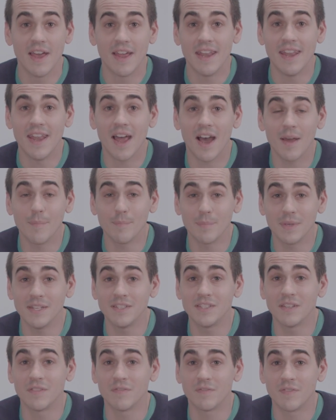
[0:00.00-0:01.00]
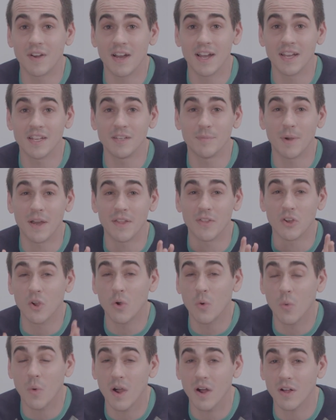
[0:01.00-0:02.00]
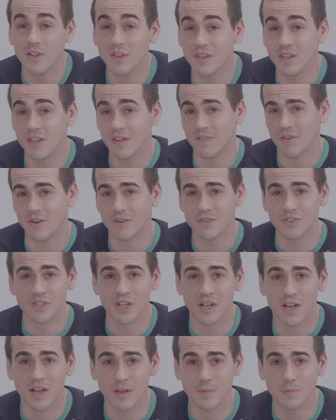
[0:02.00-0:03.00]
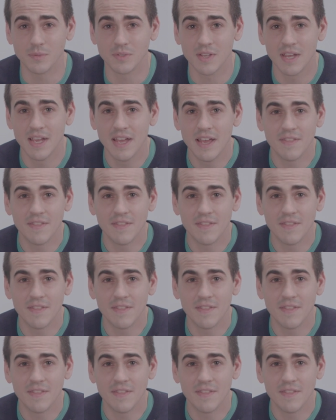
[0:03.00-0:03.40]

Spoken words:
not be defined by the quality of our jobs,